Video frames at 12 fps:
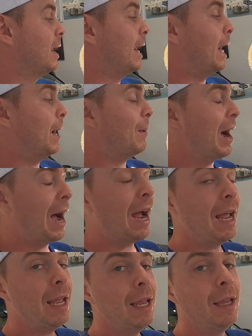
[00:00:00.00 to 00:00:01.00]

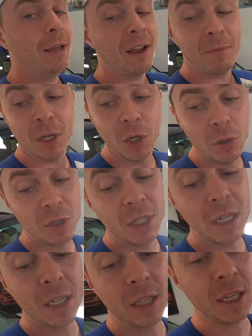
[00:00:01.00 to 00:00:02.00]
I have been
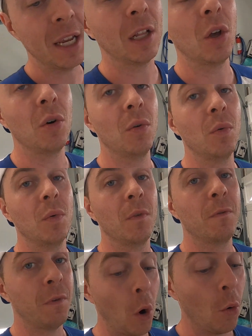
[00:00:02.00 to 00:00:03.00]
using the yellow
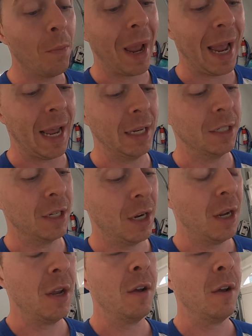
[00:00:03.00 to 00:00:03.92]
foam pads